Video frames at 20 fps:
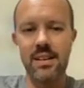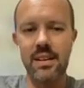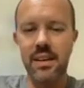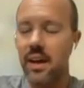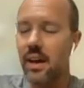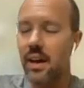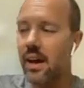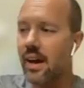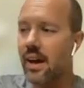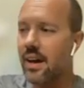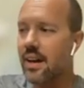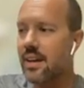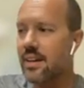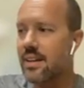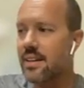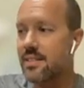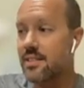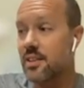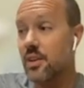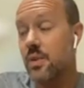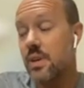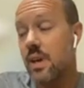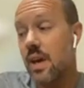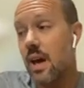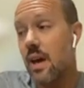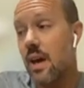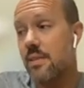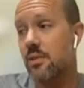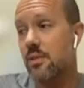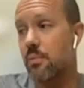Yeah. So
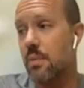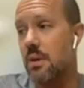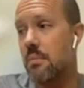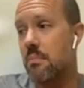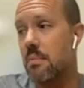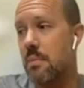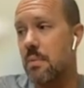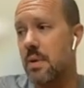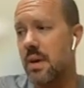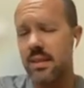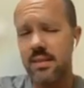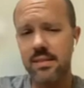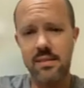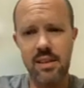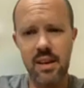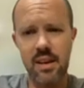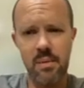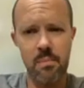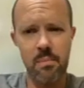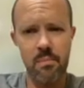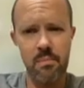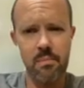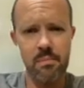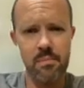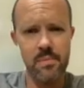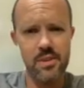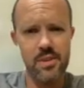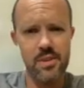maybe it's some